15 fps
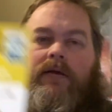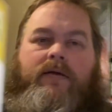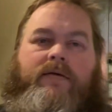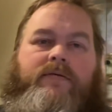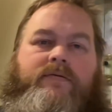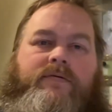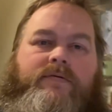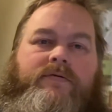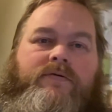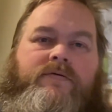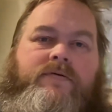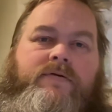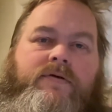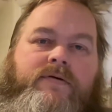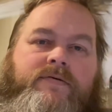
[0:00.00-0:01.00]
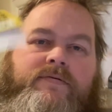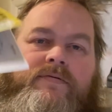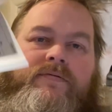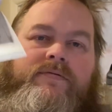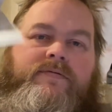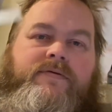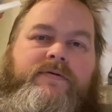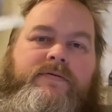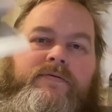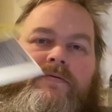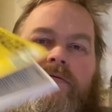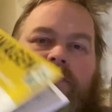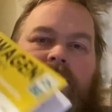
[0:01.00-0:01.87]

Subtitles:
this is just a nice thin